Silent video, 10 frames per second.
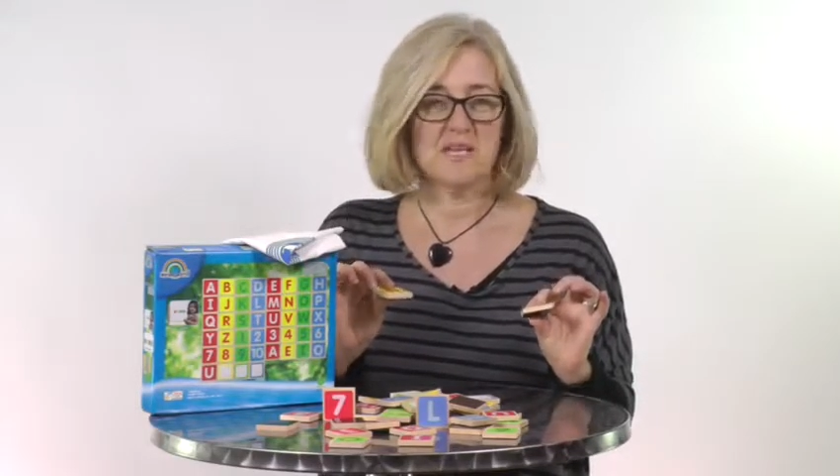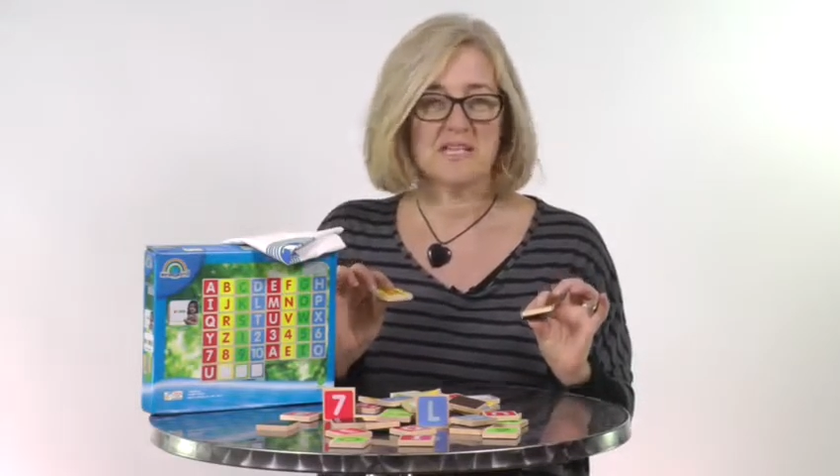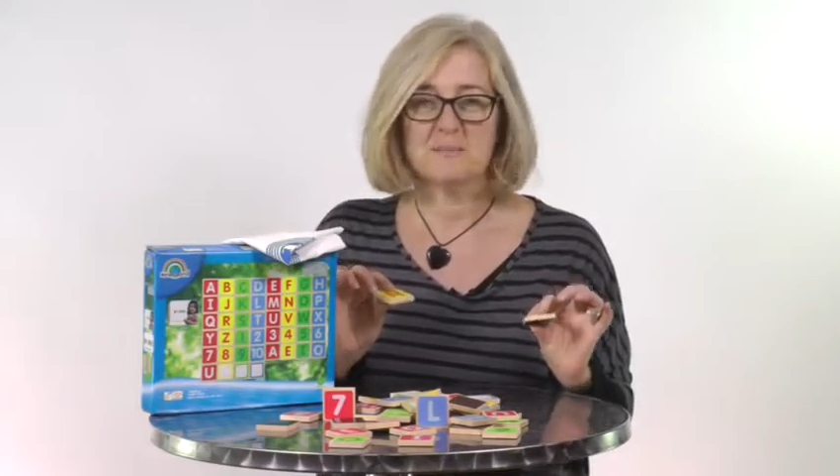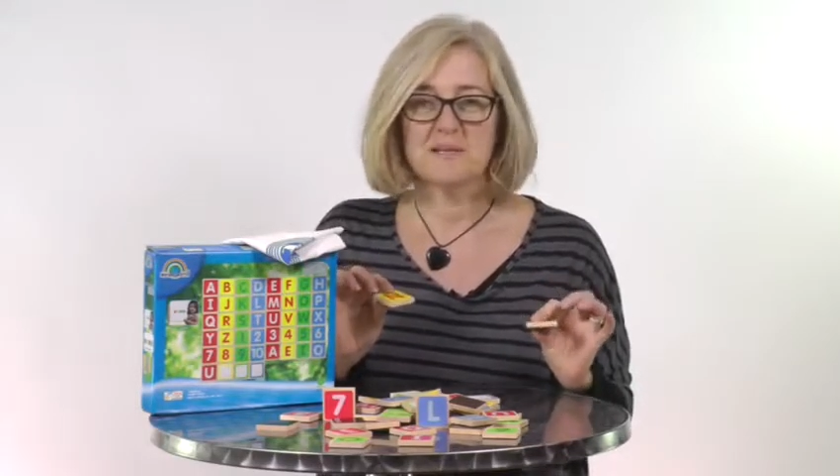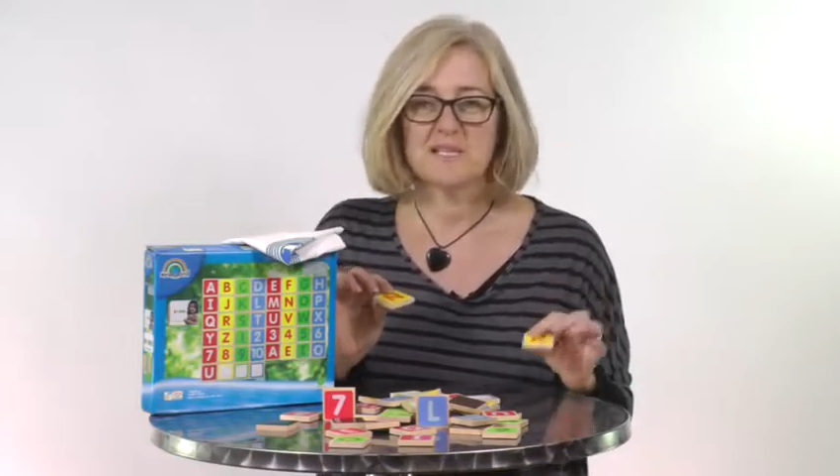
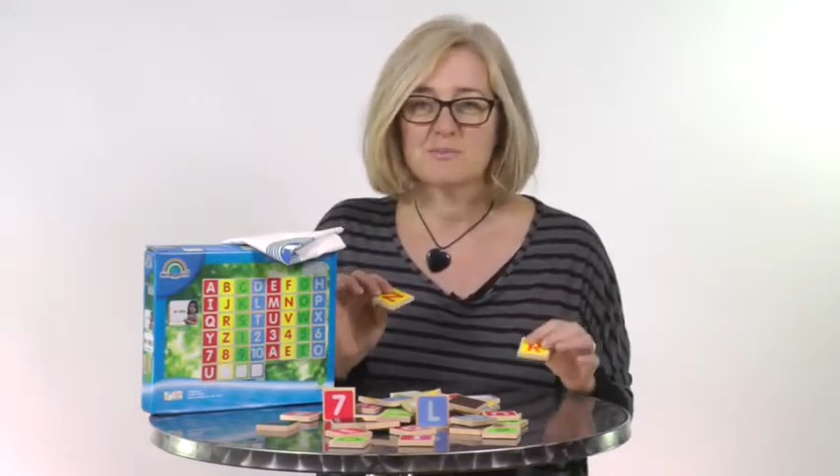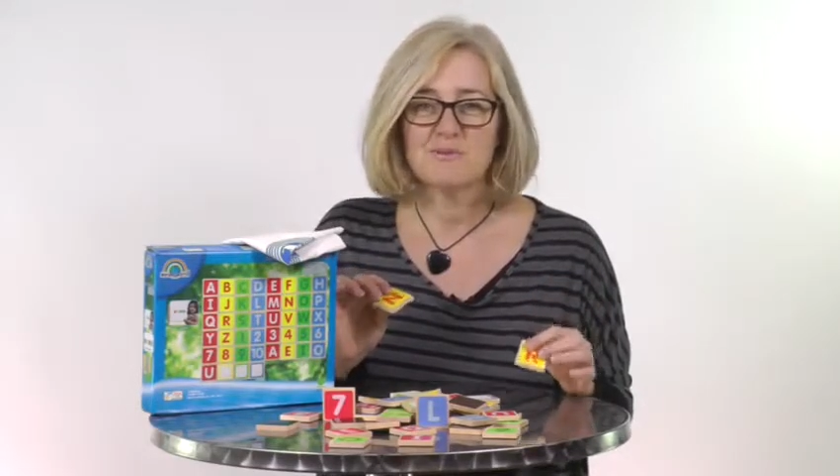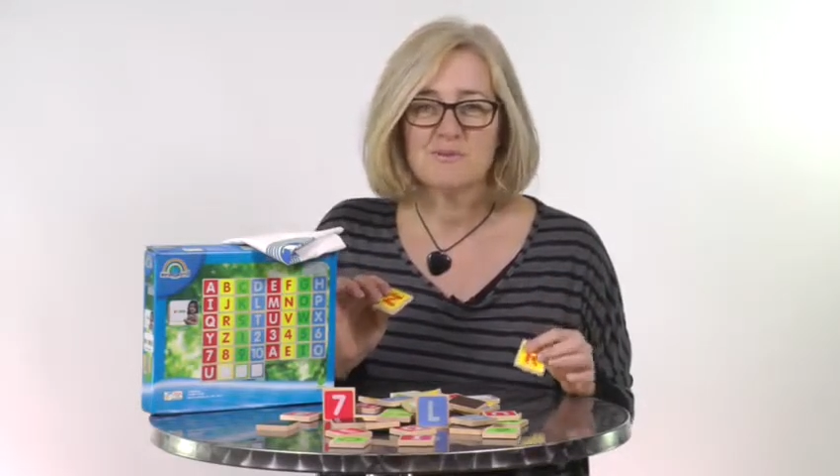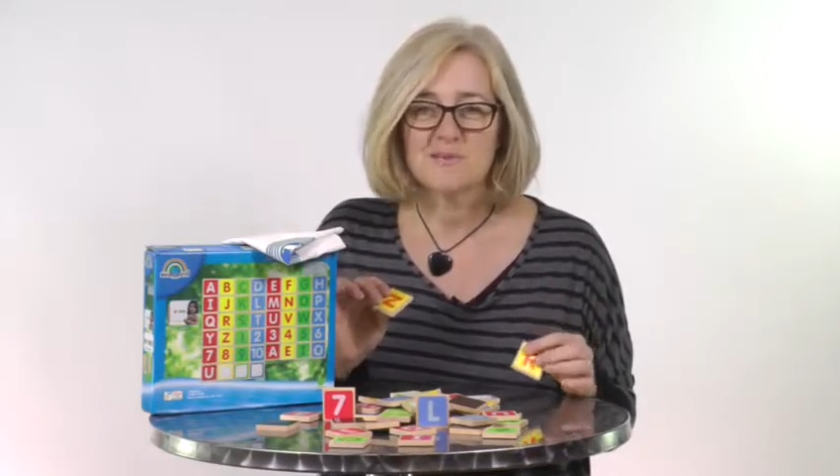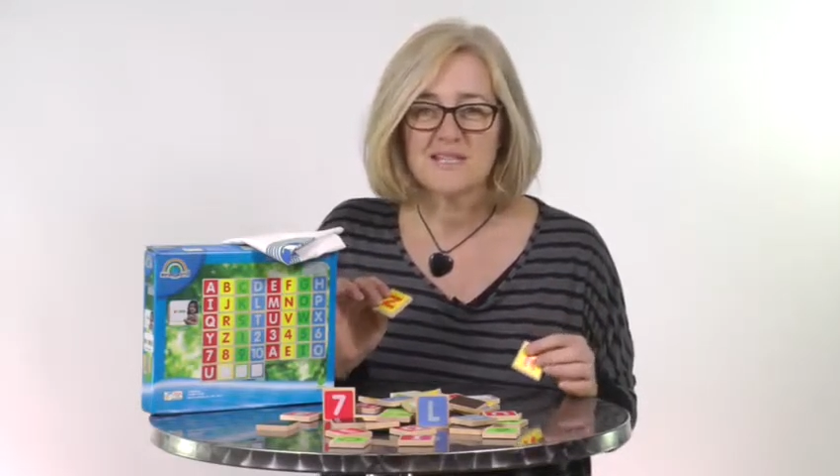centimetres by
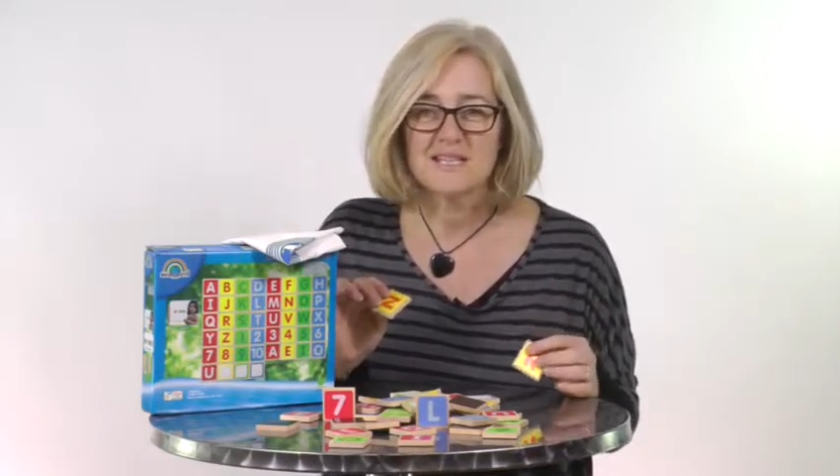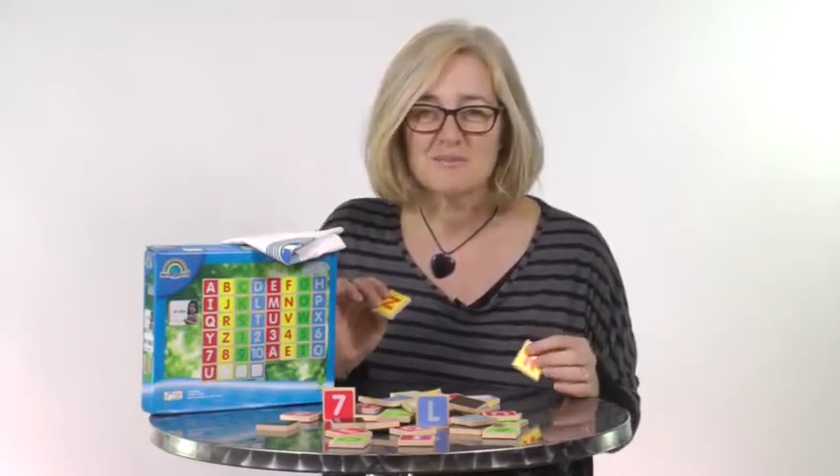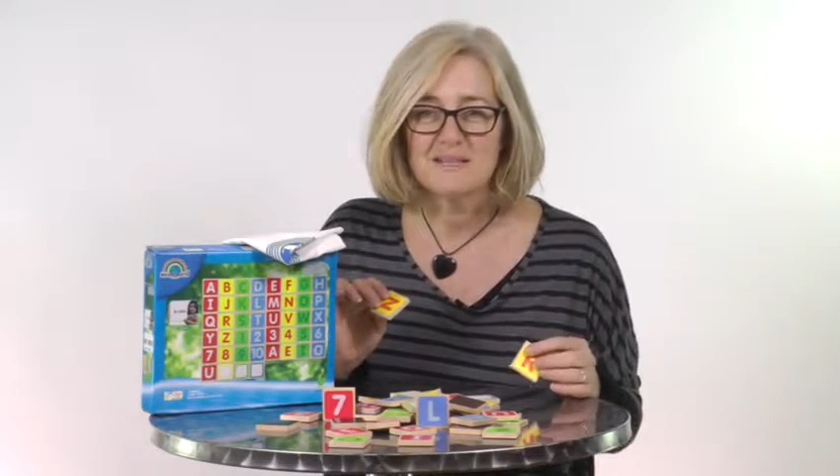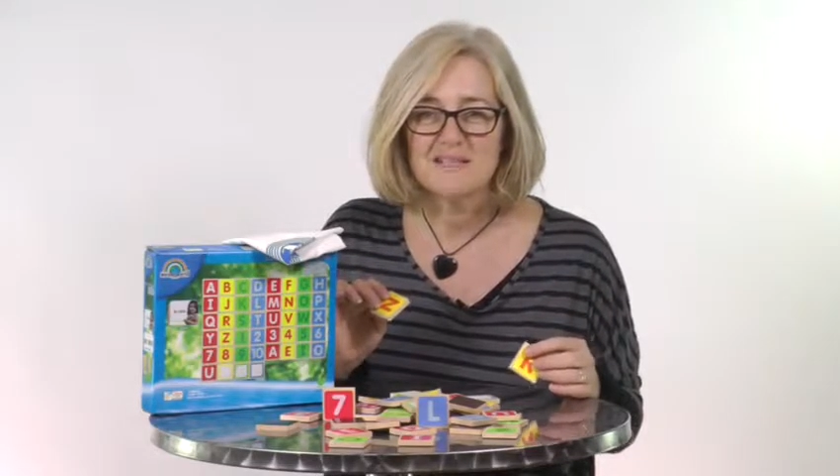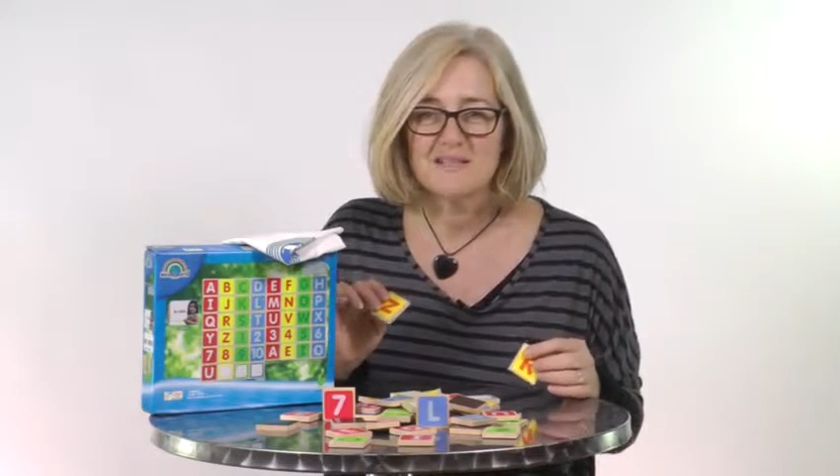4
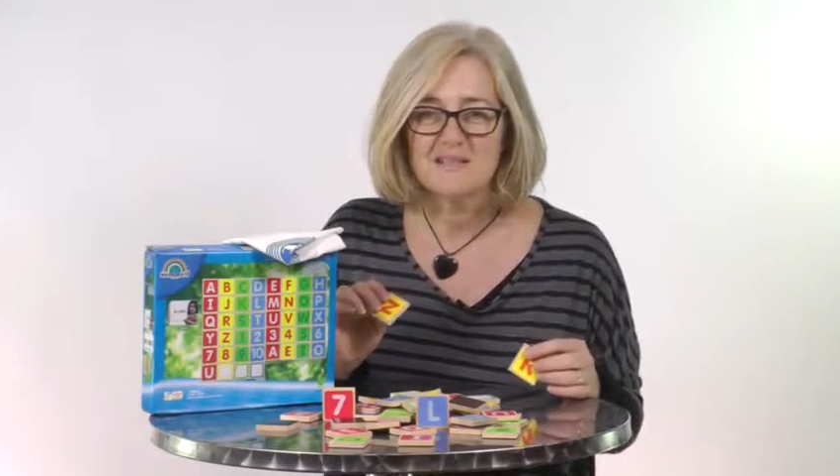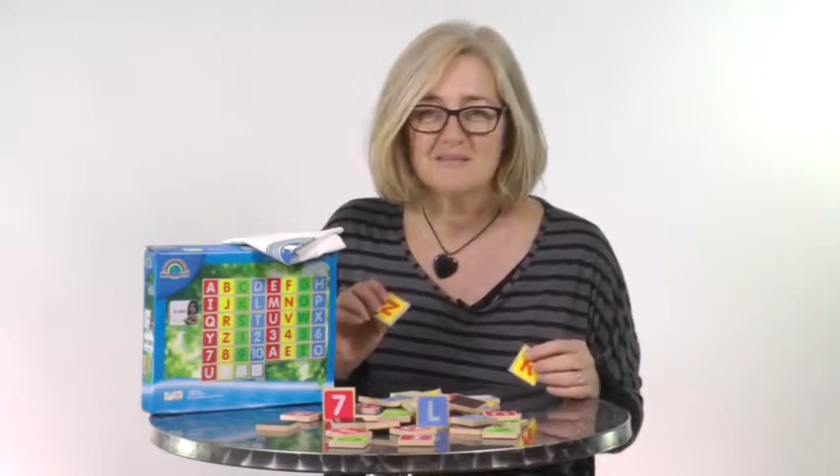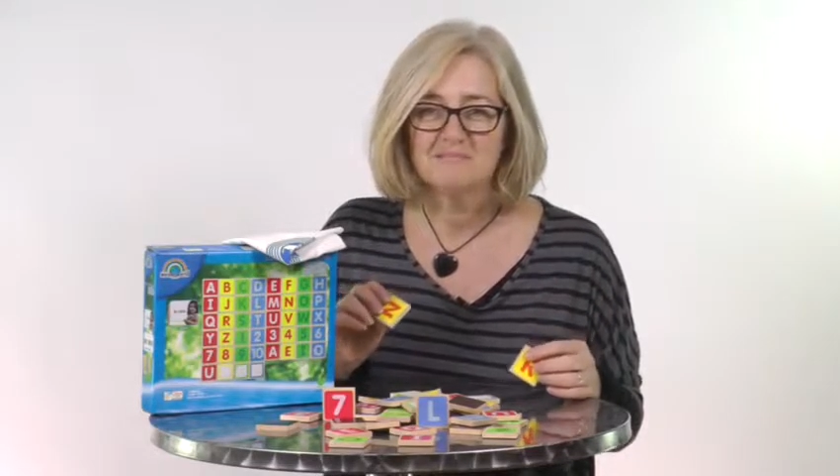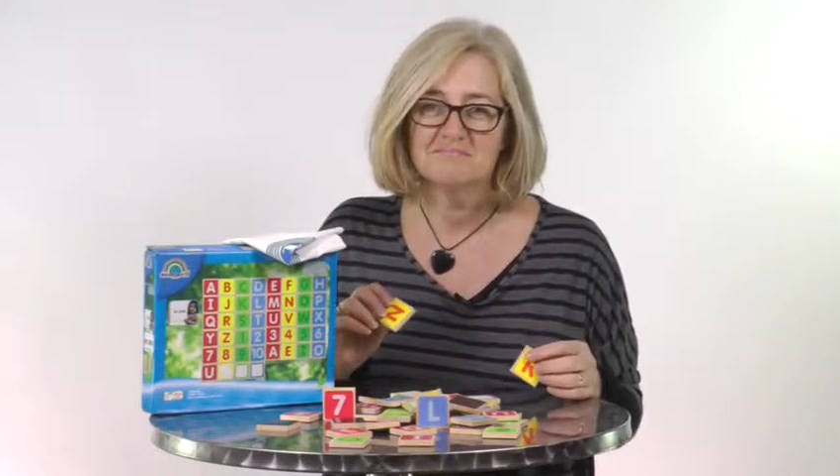centimetres,